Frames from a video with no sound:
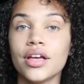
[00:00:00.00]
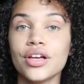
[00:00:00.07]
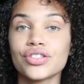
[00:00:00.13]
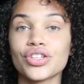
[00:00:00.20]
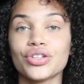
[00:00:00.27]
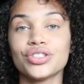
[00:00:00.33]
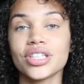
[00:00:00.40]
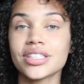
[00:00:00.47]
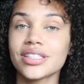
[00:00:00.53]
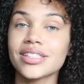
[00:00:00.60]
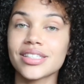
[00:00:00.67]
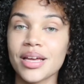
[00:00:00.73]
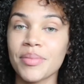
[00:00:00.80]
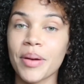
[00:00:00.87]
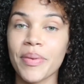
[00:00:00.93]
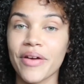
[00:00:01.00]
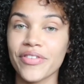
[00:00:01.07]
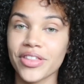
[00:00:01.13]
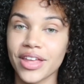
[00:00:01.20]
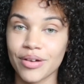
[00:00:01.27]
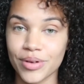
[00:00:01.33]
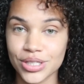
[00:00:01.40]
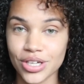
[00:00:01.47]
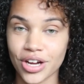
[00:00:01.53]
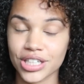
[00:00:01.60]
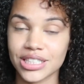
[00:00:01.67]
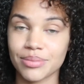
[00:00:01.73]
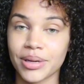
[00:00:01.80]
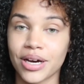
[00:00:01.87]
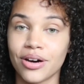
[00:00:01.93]
so just to sum up everything we talked
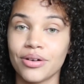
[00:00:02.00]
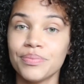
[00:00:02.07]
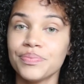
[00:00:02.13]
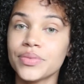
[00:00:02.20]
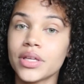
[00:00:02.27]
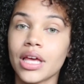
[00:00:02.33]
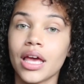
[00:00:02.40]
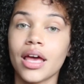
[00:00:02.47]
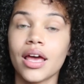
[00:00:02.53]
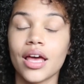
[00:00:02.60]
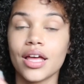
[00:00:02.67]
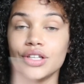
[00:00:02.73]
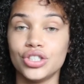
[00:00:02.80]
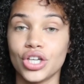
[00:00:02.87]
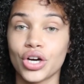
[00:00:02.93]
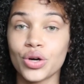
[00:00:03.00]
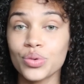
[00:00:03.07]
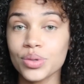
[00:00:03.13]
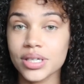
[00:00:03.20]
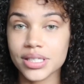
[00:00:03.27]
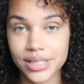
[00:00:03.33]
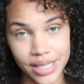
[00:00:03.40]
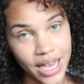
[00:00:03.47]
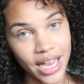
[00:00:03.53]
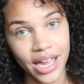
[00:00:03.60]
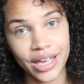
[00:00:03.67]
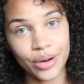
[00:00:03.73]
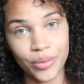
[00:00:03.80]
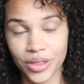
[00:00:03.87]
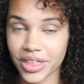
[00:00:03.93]
about, don't
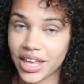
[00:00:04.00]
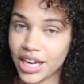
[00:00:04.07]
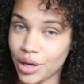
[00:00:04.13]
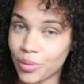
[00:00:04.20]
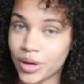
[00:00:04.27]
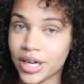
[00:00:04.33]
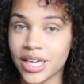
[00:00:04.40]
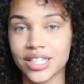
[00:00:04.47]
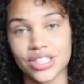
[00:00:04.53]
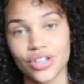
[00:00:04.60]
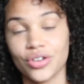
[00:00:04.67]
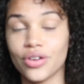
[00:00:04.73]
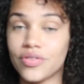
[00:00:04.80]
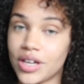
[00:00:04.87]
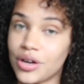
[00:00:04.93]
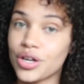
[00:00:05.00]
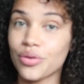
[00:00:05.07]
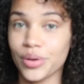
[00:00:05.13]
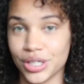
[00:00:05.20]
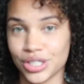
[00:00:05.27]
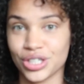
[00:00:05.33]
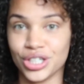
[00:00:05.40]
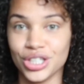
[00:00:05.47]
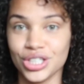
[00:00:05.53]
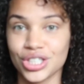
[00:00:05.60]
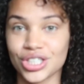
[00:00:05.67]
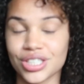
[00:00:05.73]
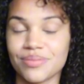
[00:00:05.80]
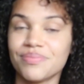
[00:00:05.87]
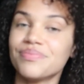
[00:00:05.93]
sign with anyone until you've done your
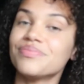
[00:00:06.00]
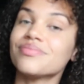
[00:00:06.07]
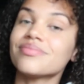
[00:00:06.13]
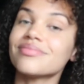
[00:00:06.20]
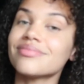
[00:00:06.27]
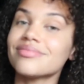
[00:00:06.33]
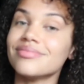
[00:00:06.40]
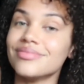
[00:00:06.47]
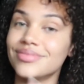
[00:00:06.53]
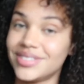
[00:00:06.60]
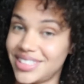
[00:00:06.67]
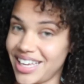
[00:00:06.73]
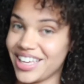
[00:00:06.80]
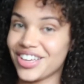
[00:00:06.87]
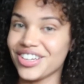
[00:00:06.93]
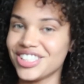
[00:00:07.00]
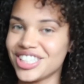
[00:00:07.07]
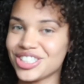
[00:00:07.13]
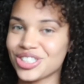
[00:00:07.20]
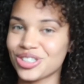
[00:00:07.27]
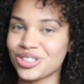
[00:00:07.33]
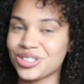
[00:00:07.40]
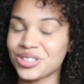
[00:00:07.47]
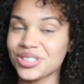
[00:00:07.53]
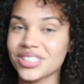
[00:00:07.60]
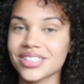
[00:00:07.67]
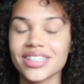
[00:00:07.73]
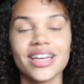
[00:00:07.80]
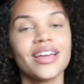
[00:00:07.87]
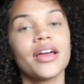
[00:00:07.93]
research. Take your
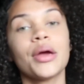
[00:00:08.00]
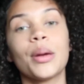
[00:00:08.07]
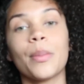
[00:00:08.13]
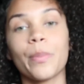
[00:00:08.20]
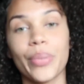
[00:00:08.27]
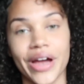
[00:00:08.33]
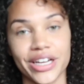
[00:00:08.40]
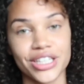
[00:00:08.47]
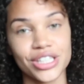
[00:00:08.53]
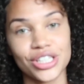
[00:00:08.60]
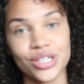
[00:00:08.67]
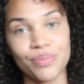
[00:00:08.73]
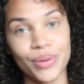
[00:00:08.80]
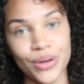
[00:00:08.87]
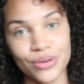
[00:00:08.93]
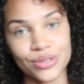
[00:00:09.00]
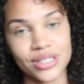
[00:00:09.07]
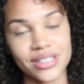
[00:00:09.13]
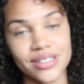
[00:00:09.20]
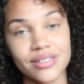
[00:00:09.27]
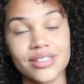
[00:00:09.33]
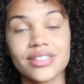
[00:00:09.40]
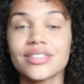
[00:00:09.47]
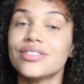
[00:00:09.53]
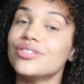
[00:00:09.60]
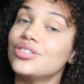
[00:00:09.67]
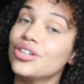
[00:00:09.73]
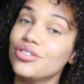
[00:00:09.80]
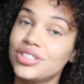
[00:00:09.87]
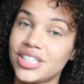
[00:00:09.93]
digitals, practice your poses,
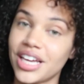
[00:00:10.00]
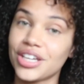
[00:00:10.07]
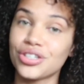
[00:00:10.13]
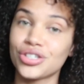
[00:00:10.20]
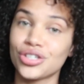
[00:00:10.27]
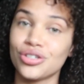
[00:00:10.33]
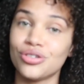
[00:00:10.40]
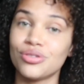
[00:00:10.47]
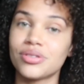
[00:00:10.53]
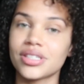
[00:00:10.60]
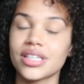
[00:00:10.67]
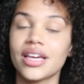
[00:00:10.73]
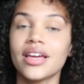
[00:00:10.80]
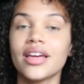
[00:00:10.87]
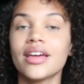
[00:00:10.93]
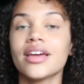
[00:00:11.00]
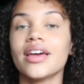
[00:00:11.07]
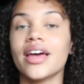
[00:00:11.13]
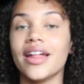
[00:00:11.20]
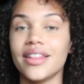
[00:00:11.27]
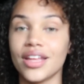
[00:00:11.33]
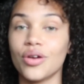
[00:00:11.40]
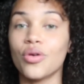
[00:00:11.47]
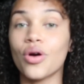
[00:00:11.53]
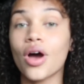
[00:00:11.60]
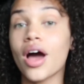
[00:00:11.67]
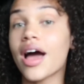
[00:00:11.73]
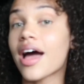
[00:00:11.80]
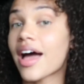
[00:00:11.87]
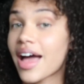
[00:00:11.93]
do test shoots, and then
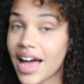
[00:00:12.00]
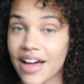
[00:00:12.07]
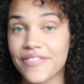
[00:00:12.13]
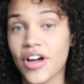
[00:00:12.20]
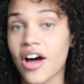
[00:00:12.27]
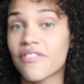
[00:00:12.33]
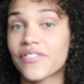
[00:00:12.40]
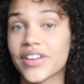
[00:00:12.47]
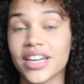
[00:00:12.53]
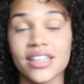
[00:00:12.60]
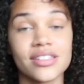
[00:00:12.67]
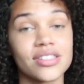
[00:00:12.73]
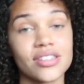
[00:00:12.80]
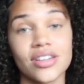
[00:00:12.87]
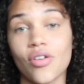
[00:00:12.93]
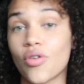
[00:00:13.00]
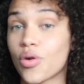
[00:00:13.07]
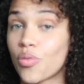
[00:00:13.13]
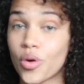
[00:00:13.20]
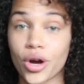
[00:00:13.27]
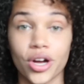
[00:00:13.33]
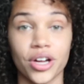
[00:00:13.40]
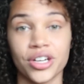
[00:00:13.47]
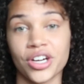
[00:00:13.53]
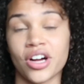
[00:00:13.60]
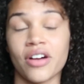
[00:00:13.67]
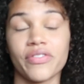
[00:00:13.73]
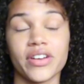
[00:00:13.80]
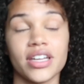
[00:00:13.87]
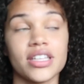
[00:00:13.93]
have confidence or work on your
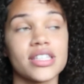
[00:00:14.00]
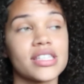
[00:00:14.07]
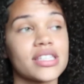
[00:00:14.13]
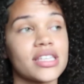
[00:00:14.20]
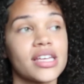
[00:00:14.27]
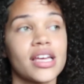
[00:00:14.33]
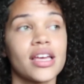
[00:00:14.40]
confidence.